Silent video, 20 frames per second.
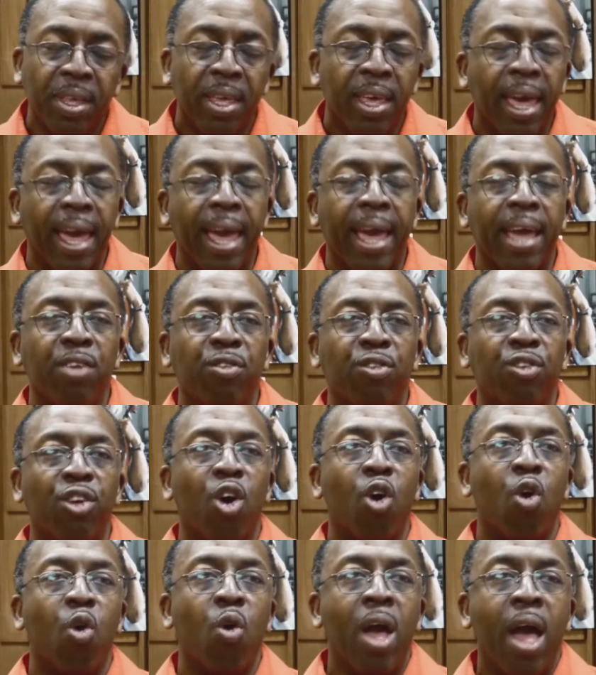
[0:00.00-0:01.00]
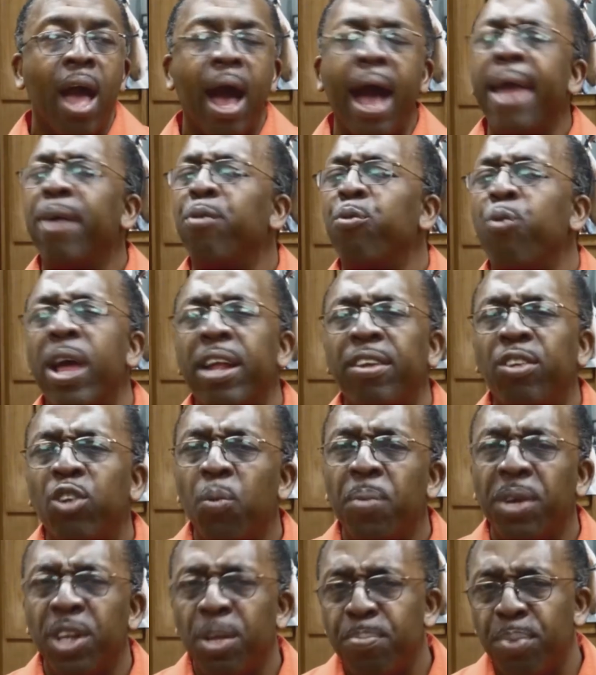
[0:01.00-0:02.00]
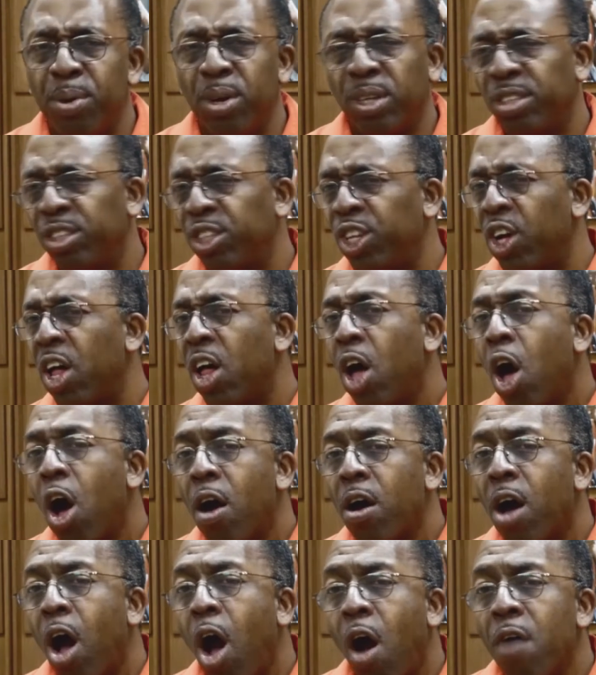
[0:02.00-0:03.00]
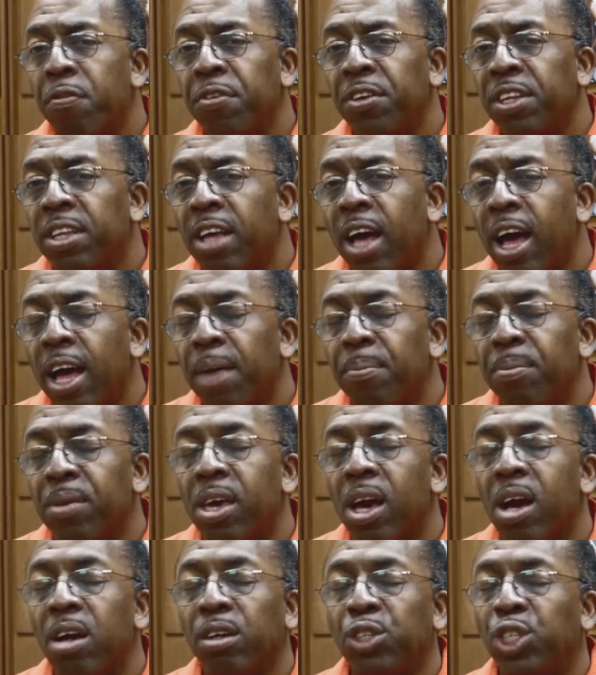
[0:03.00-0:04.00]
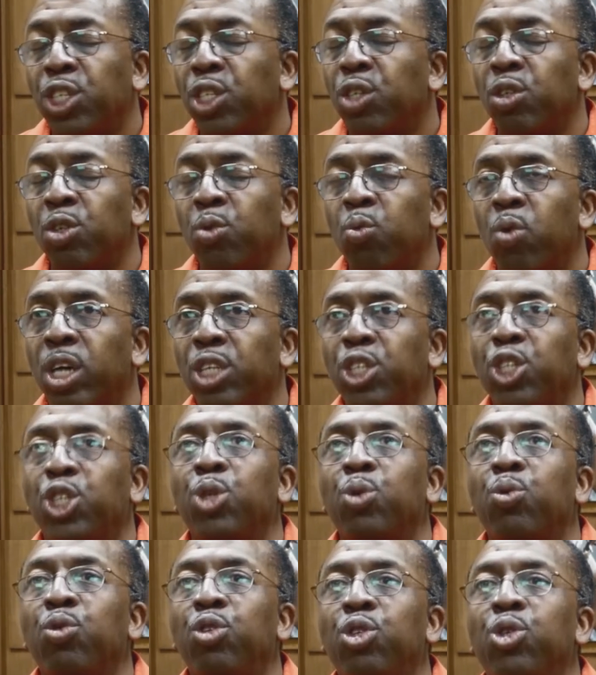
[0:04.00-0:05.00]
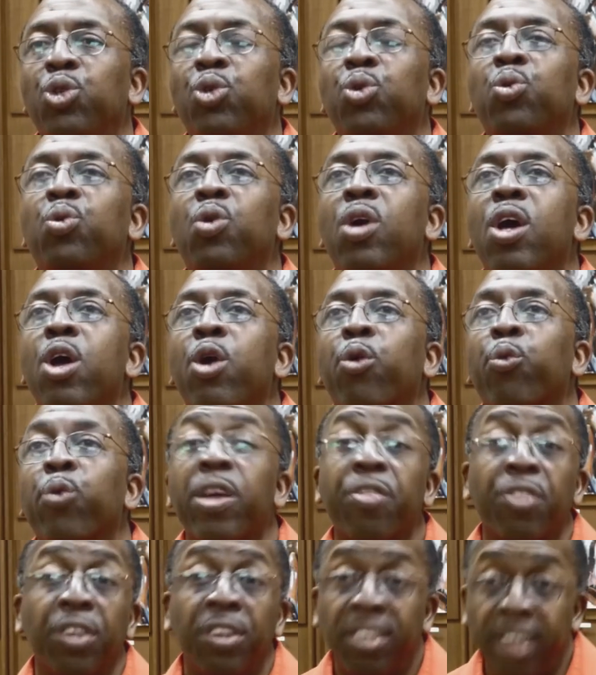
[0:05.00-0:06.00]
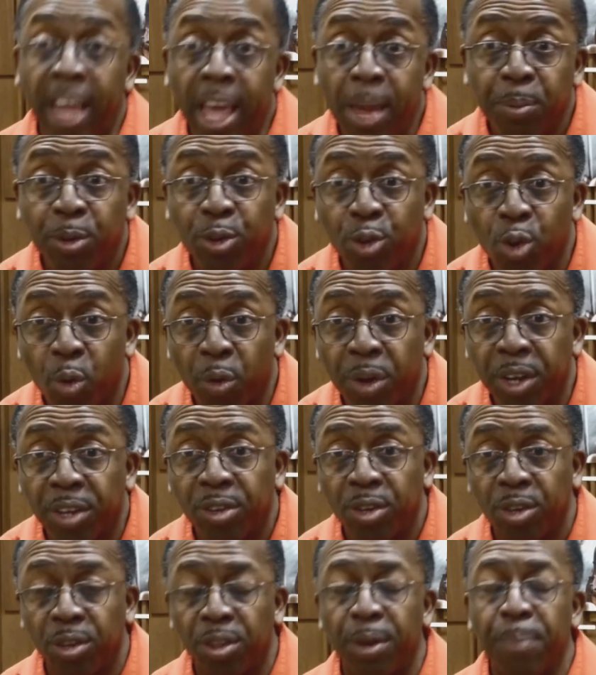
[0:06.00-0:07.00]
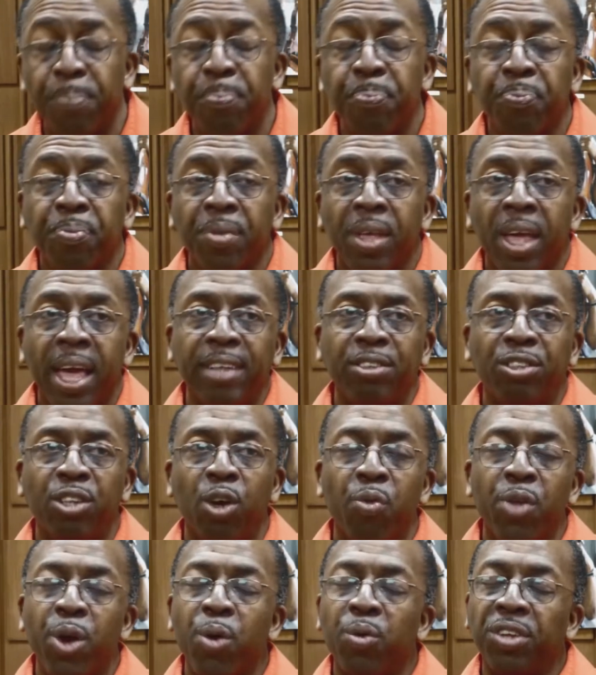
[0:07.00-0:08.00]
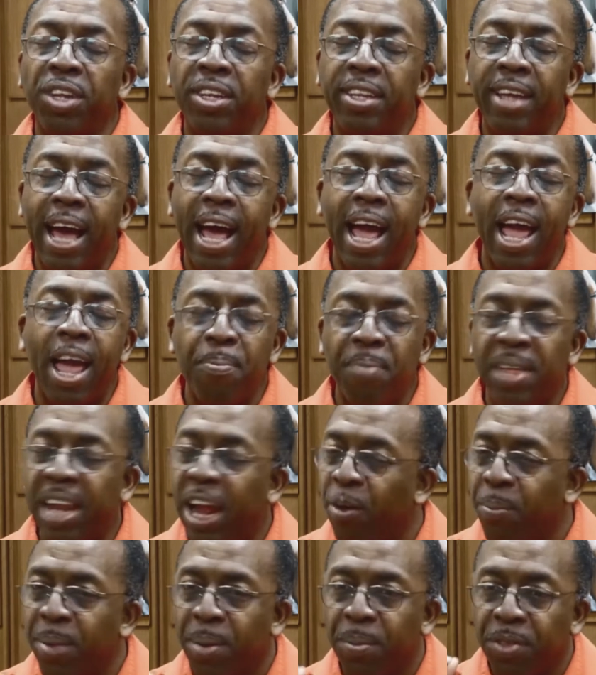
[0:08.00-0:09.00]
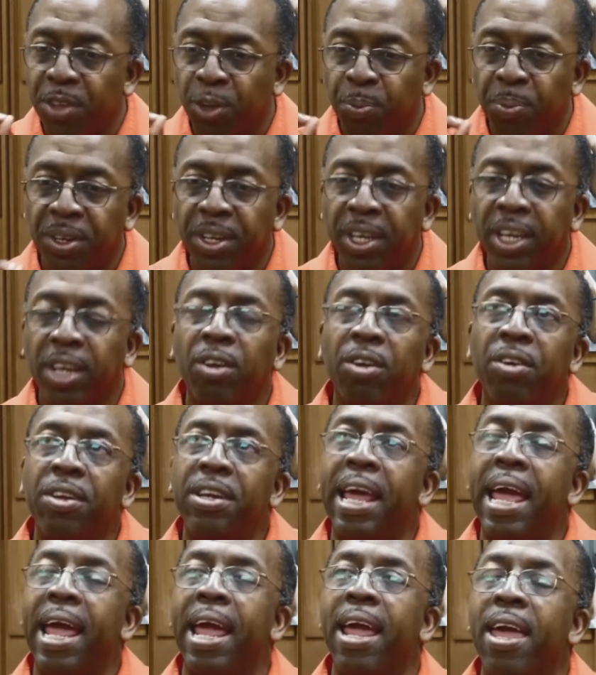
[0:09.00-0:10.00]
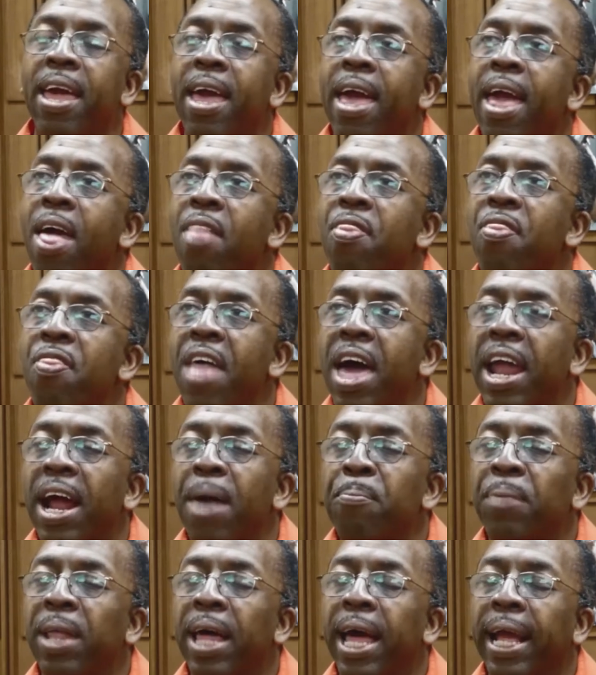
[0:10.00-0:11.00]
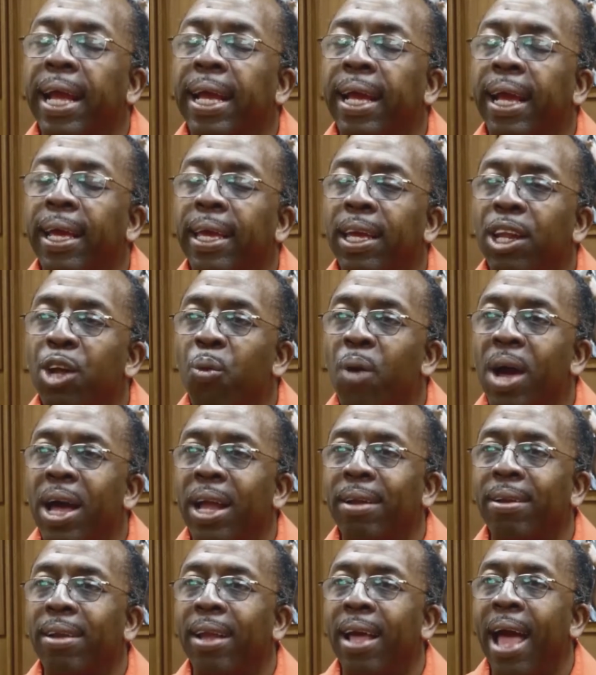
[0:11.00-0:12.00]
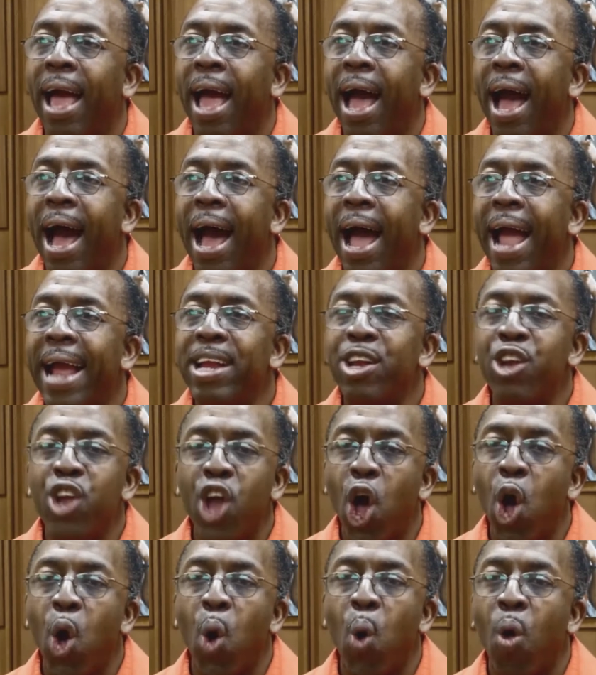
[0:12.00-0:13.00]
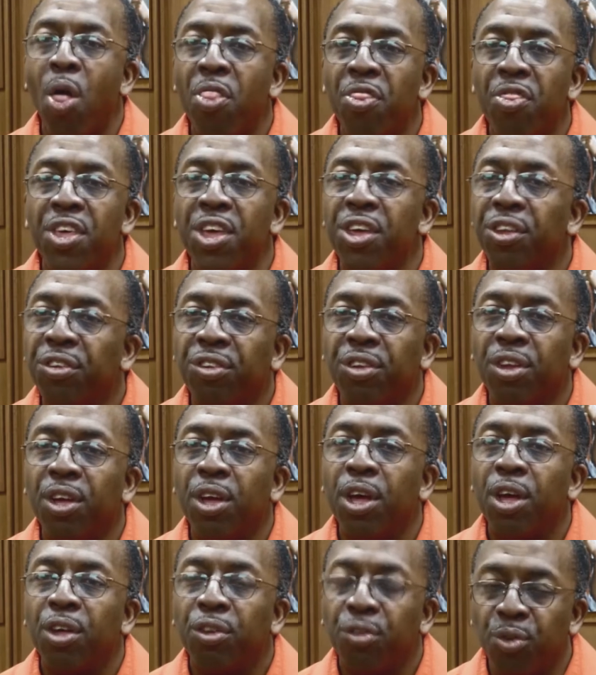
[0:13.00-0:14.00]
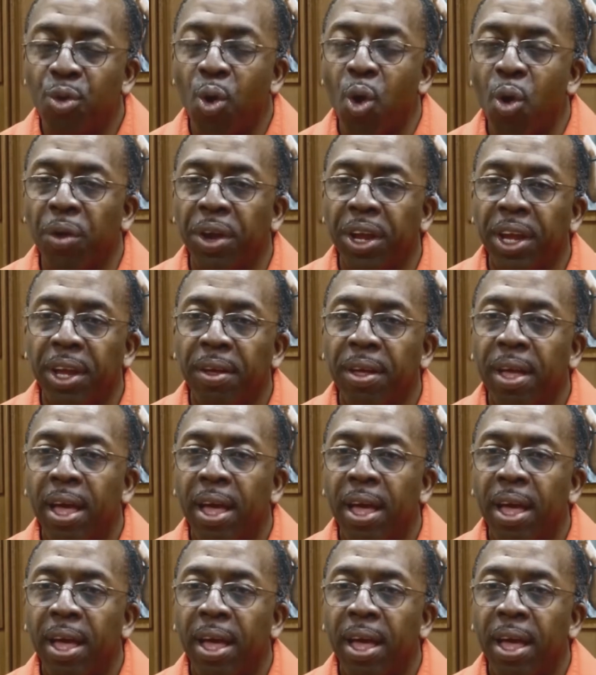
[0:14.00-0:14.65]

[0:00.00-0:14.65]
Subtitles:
And so I had read so many books, and oftentimes young children want you to read the same stories to them. And so there was a time that I remember this particular day that I'm like, you know what? I know this story.